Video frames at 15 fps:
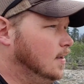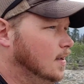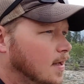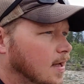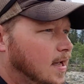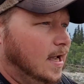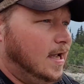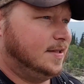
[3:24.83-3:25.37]

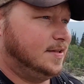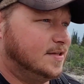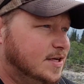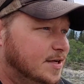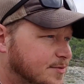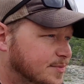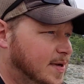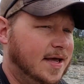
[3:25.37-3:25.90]
And this
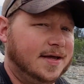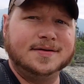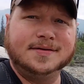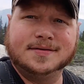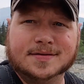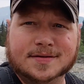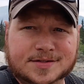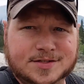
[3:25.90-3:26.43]
other bed
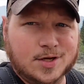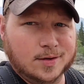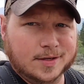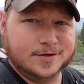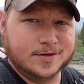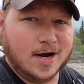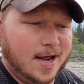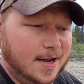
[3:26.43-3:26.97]
is totally
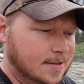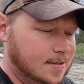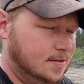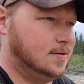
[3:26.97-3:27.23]
dry.